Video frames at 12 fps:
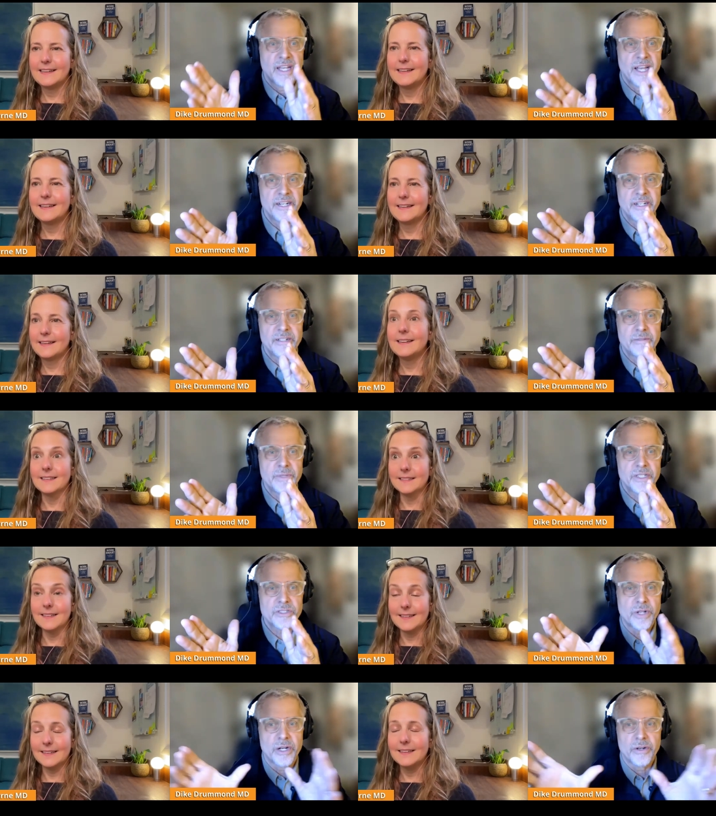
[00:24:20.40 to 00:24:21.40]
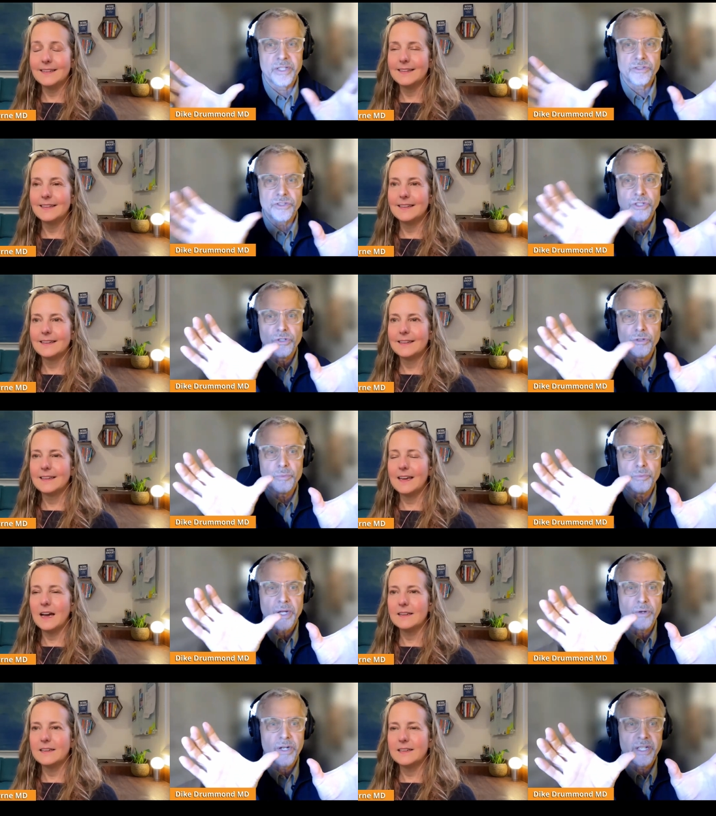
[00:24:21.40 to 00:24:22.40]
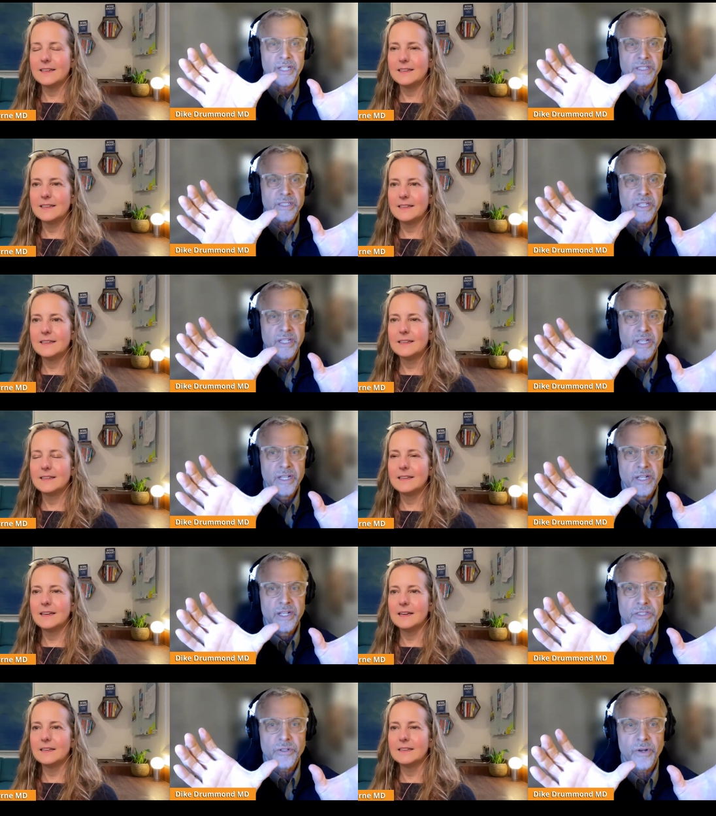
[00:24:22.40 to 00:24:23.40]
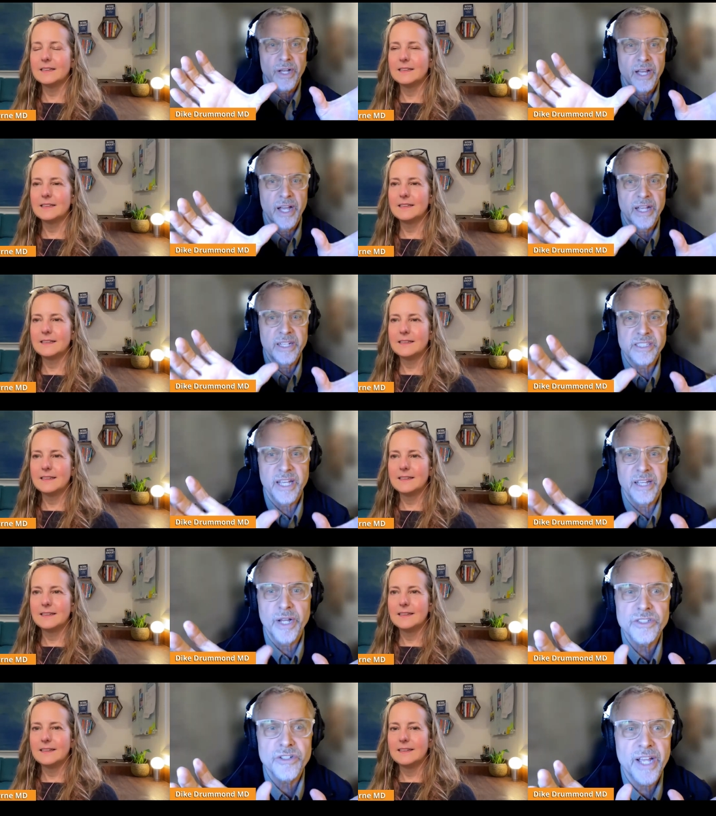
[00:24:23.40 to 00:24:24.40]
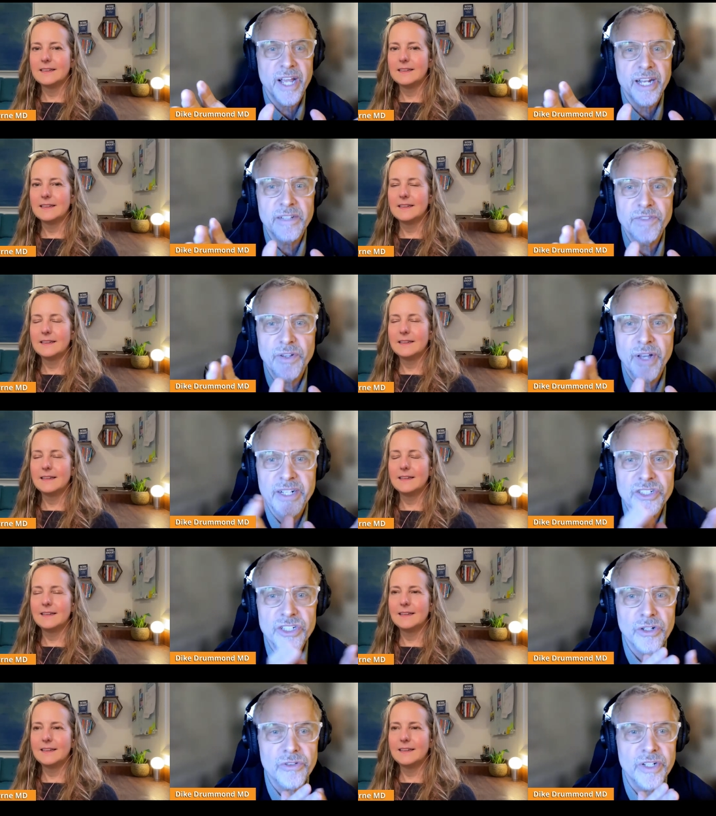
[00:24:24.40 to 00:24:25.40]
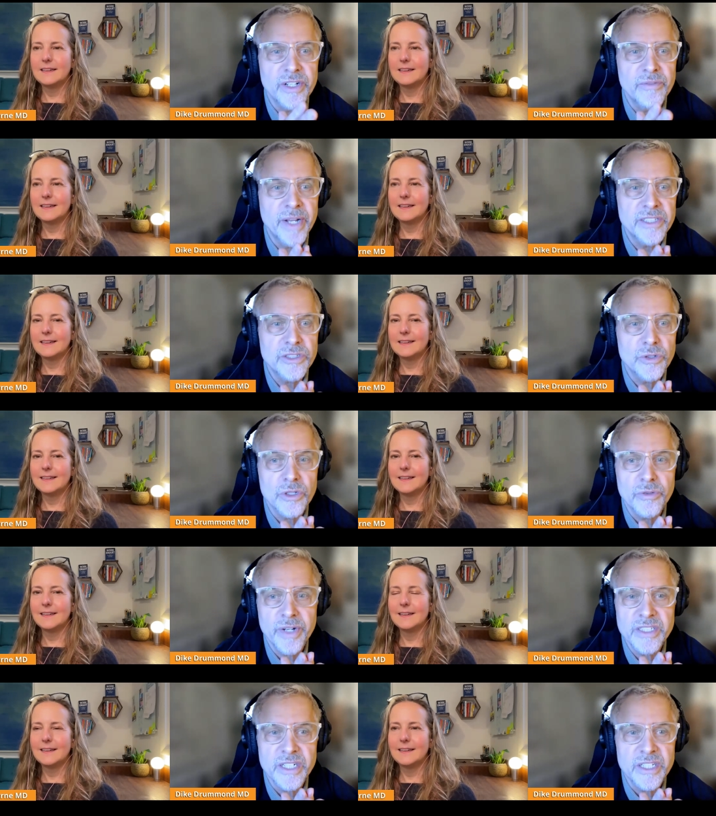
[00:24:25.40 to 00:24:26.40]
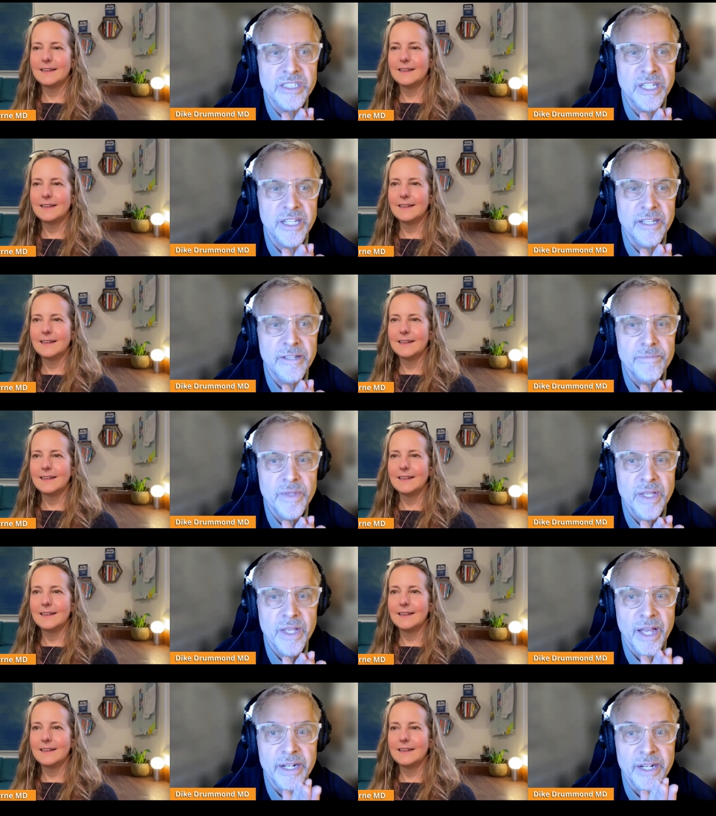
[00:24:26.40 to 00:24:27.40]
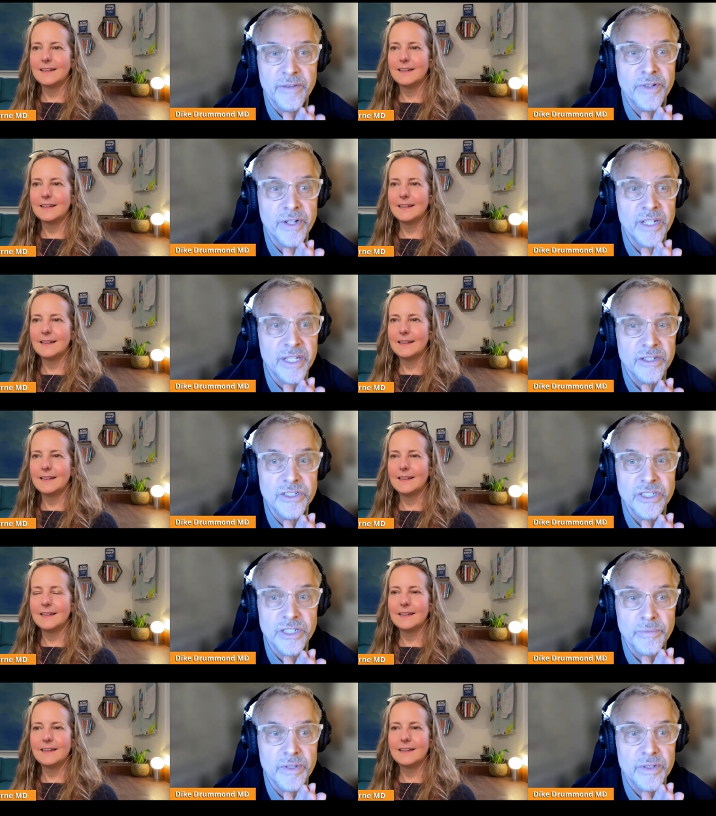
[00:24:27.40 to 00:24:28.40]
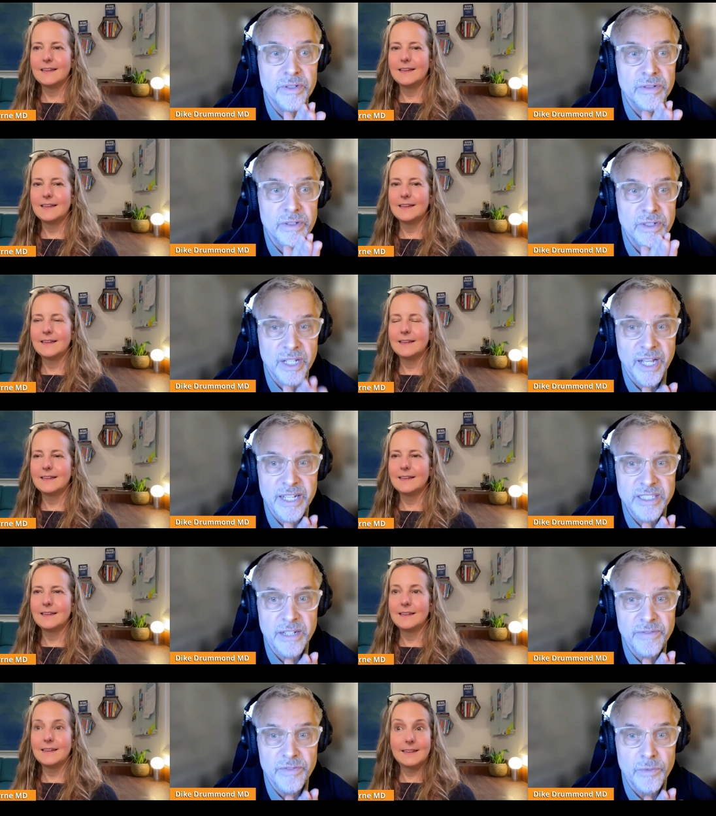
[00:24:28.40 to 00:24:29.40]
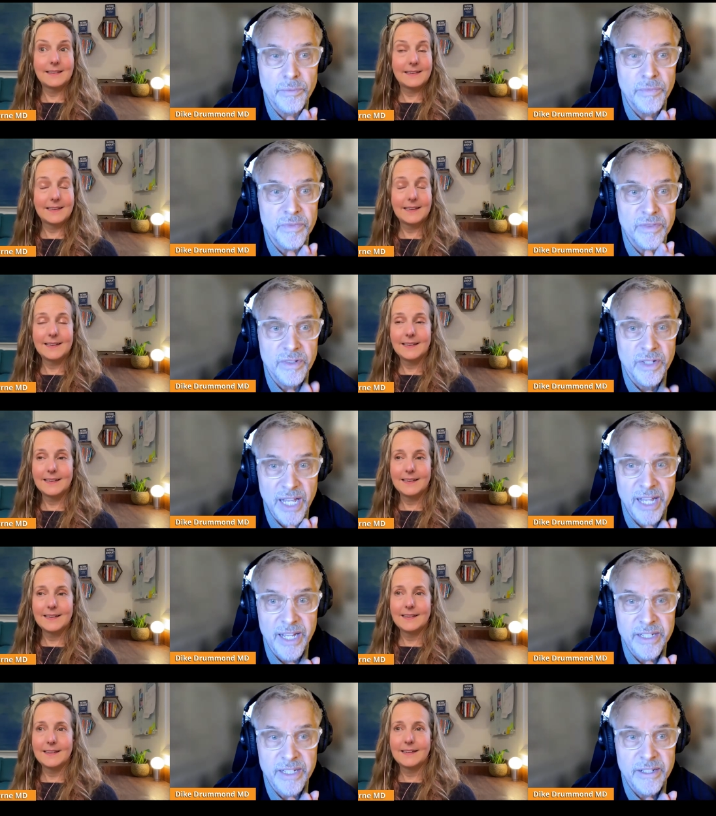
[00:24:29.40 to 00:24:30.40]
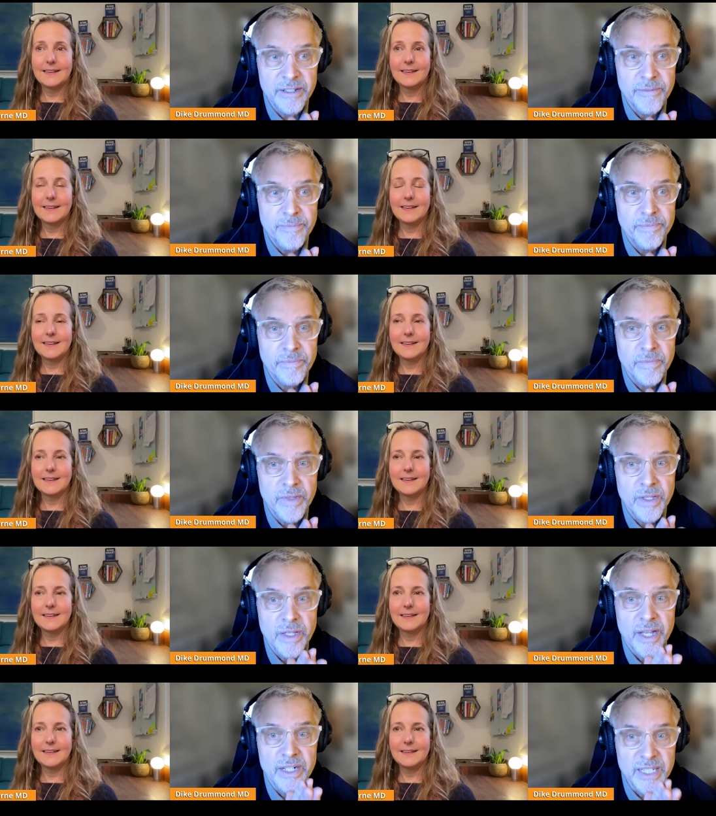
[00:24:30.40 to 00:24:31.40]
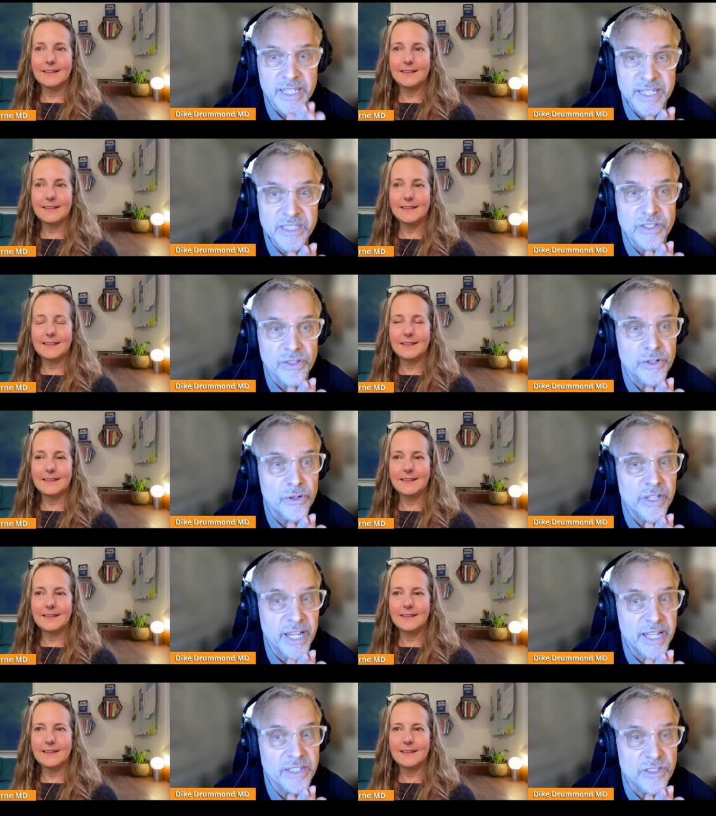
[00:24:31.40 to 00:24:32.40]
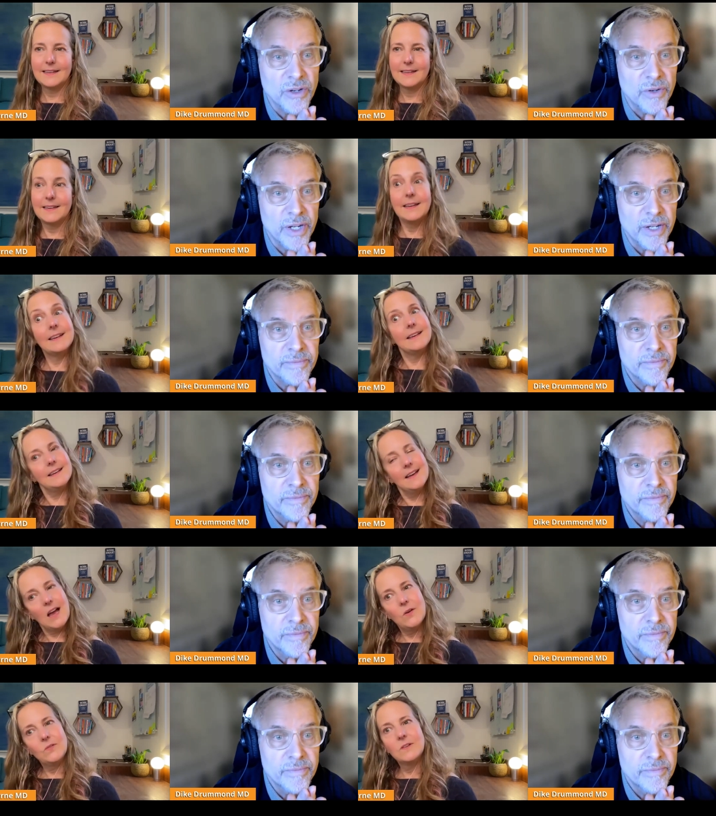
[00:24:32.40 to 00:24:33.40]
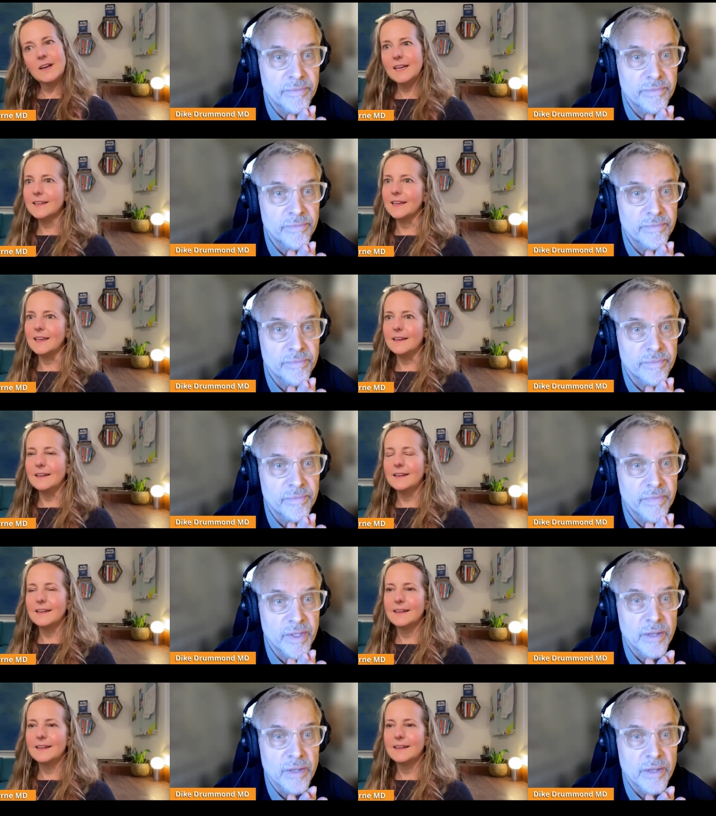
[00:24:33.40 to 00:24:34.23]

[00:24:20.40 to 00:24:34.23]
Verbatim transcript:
Speaker 1: and an administrator. It's two priorities. Yeah. yeah. So I, I say, raise your hand if you had children in med school or residency. And in every leadership class I've ever led, at least a third of the hands go up.
Speaker 2: Really?